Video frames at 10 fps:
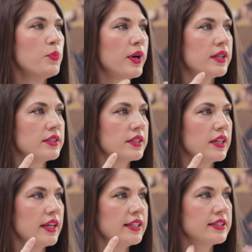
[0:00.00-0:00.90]
But
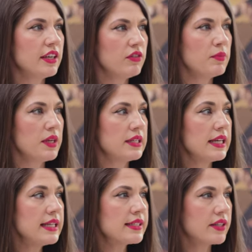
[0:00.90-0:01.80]
it's giving me an
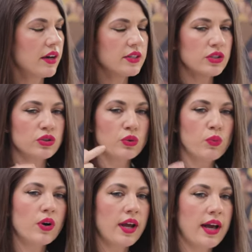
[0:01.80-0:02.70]
insight as to
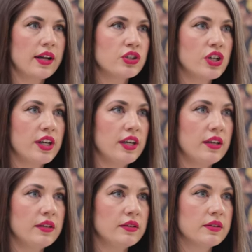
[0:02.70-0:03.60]
what I
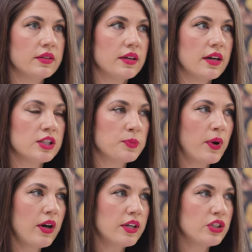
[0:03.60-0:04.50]
actually
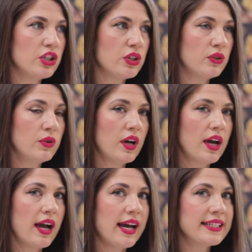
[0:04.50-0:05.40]
aspire to.
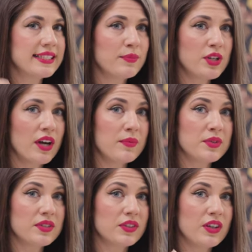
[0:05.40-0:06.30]
And
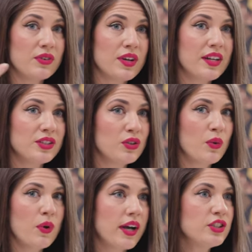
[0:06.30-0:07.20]
sometimes I realize, you
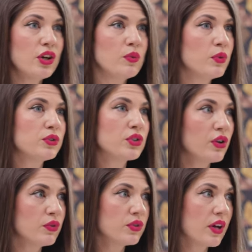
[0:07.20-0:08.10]
know what, I don't want to
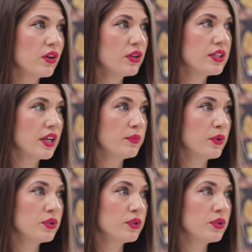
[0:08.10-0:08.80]
go on that holiday in